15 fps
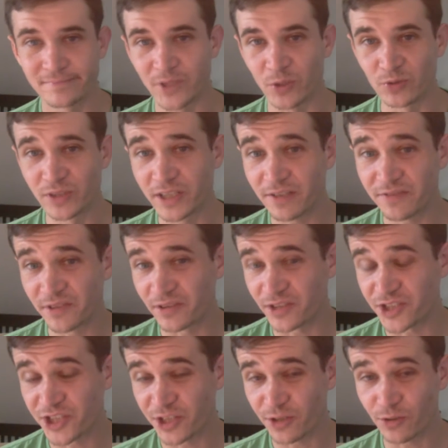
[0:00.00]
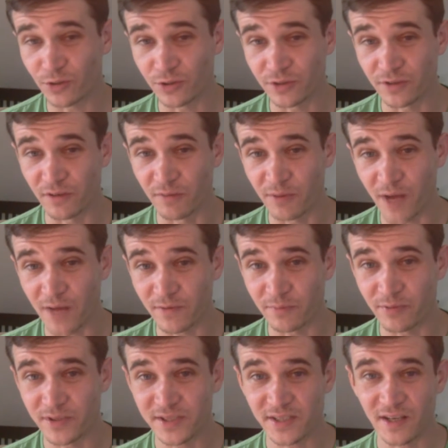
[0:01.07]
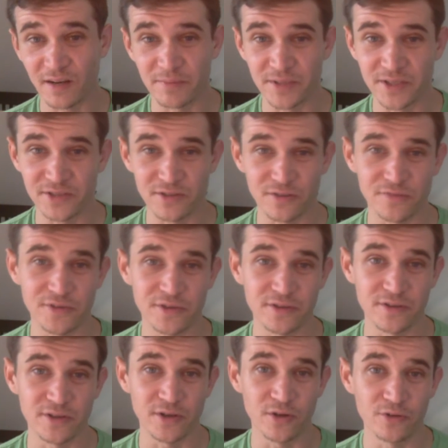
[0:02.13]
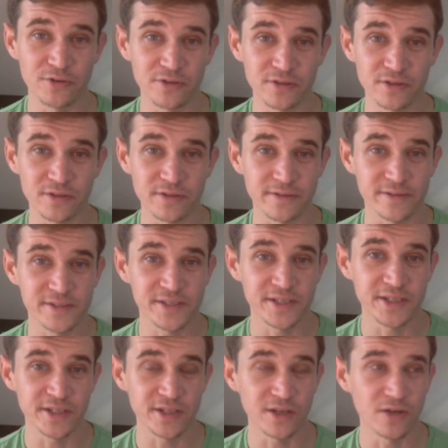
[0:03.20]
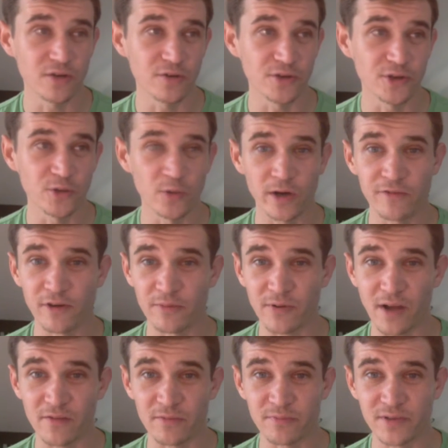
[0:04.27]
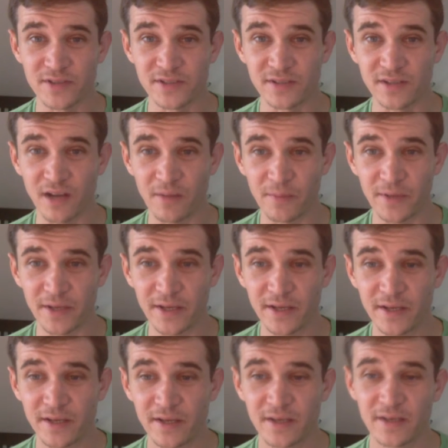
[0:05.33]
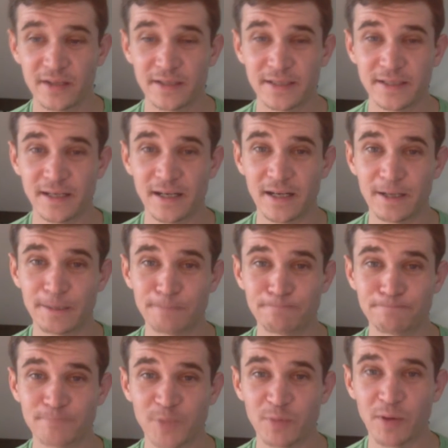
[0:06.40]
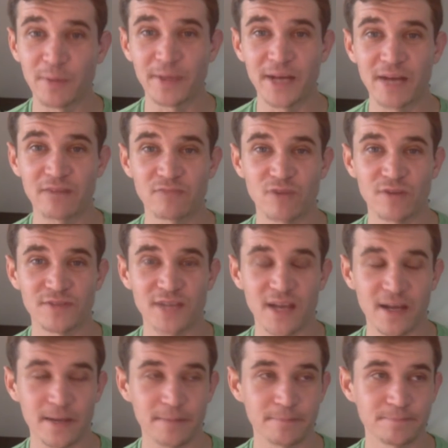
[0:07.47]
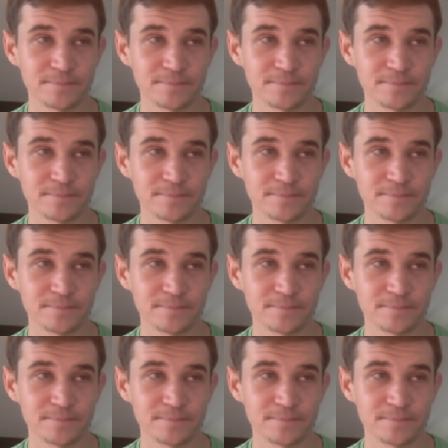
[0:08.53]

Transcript: Only if you're a shareholder of private prison companies, or if you're an owner or CEO, or you work for a private prison company, you're probably going to have a rough time.